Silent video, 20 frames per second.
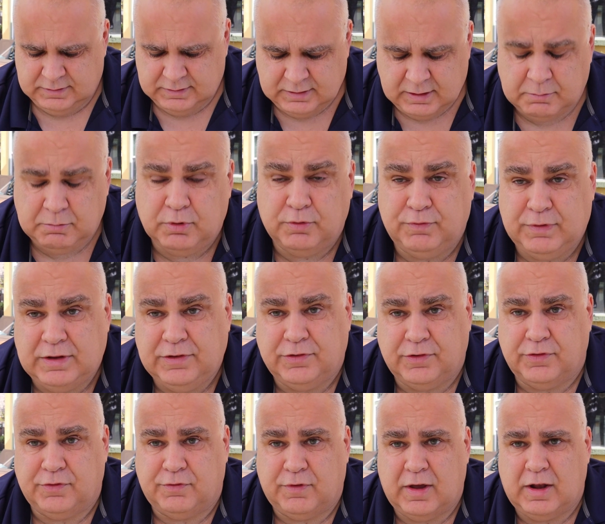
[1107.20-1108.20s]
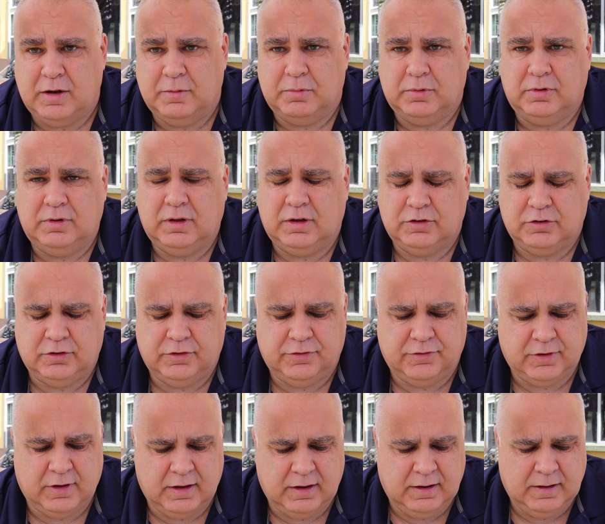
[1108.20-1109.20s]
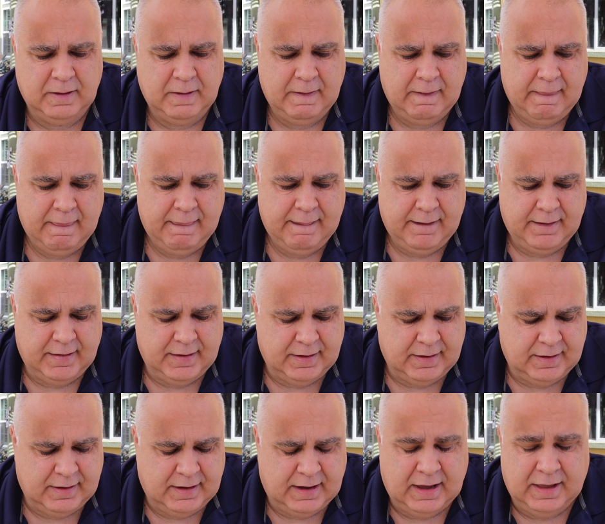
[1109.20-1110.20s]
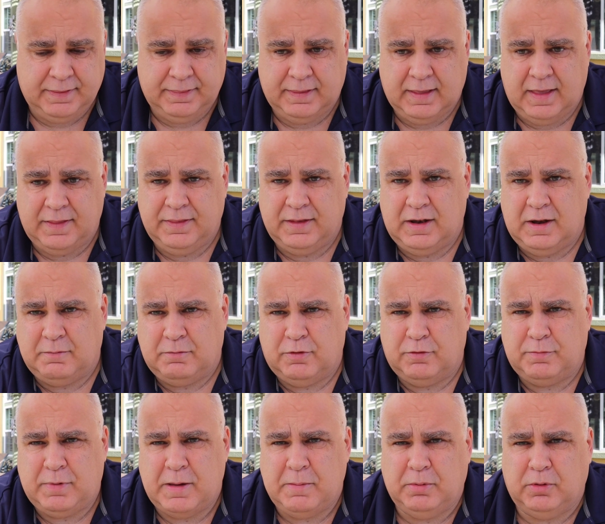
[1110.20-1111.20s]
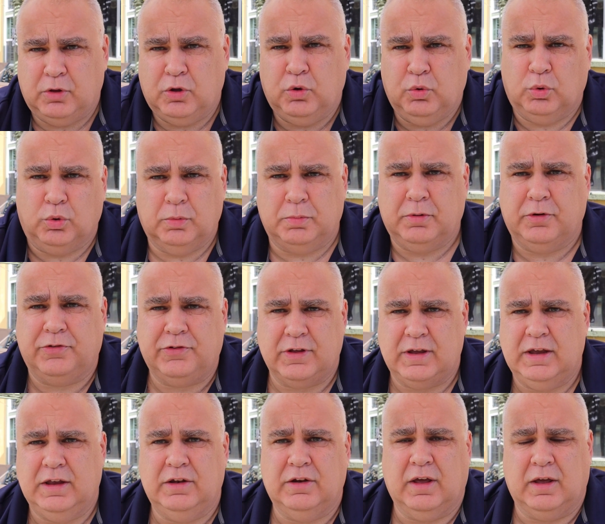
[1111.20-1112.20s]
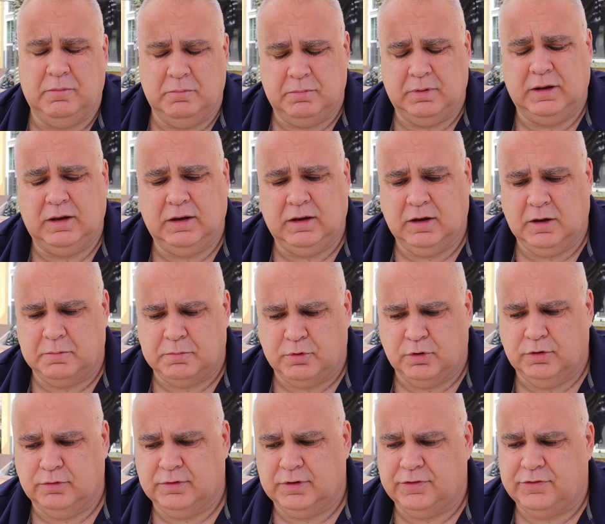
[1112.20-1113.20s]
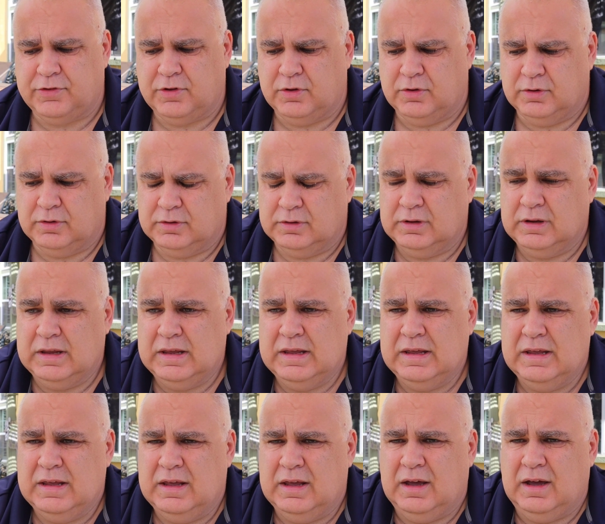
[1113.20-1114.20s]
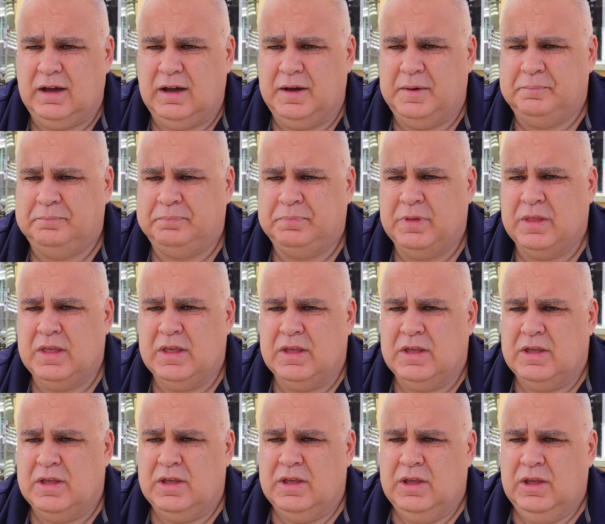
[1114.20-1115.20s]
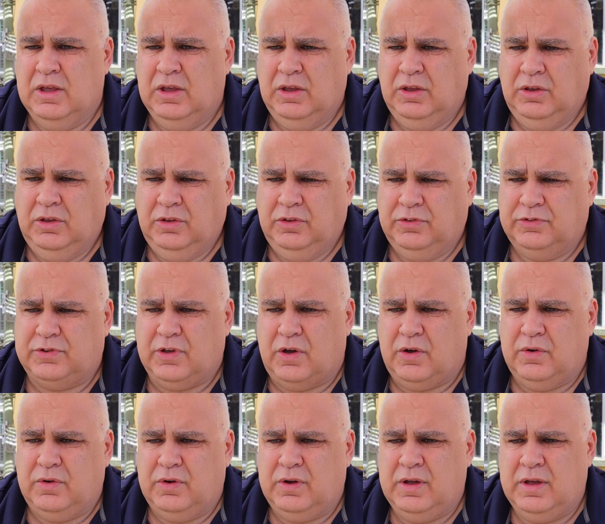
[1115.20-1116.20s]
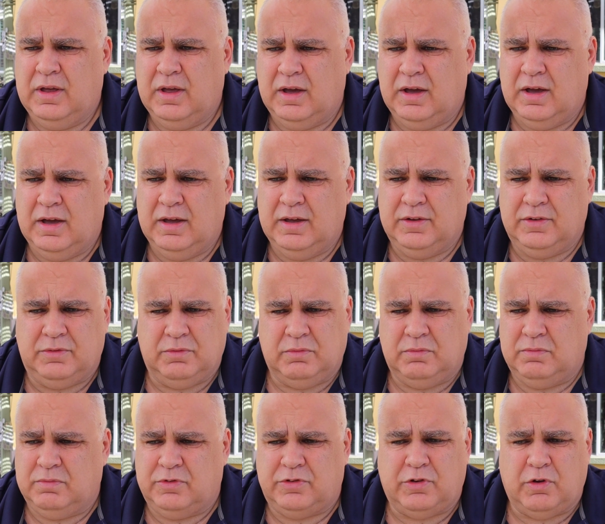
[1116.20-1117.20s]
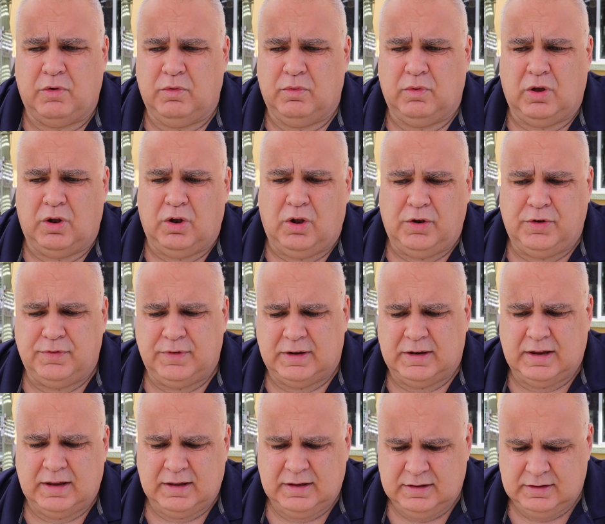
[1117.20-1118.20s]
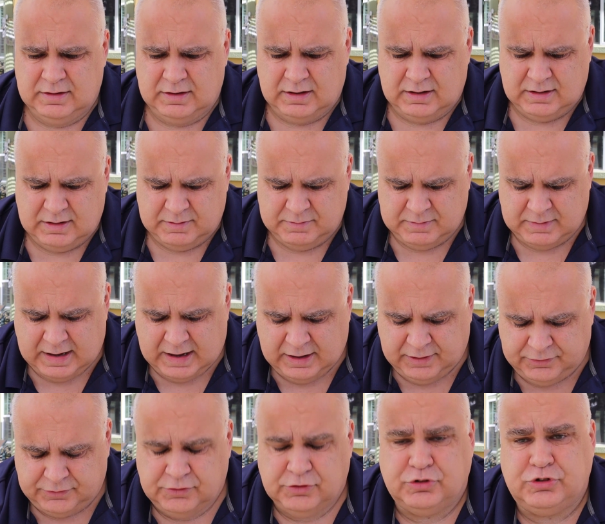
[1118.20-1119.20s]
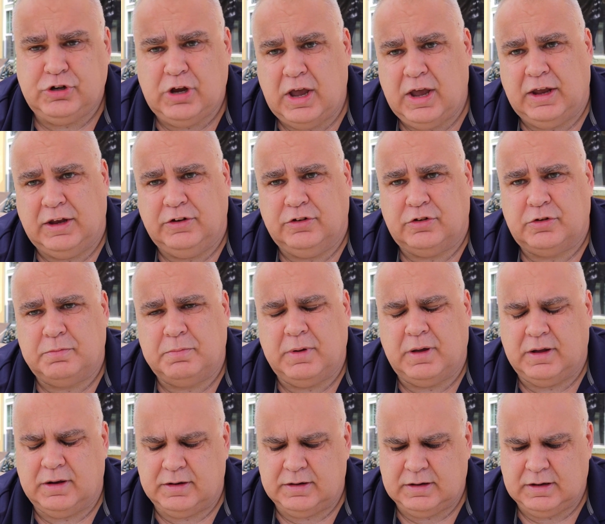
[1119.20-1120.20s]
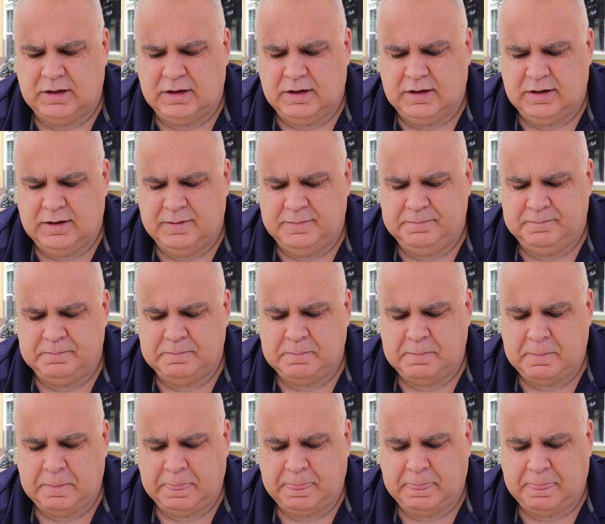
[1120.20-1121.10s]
number of visas available, I should say, and then the number of people who will proceed and be approved and so on. So a lot of it hasn't changed, but there